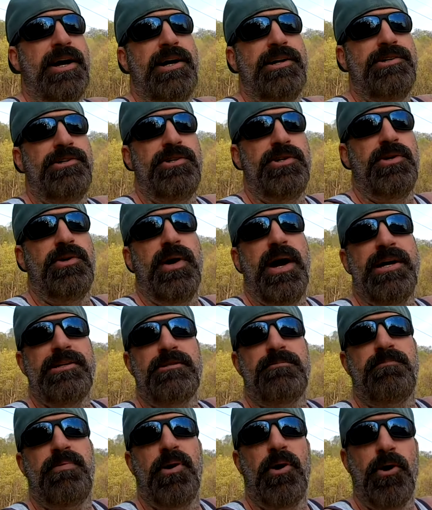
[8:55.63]
I do
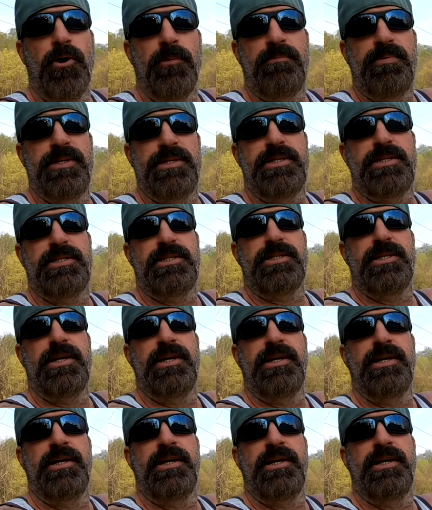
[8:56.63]
has purpose.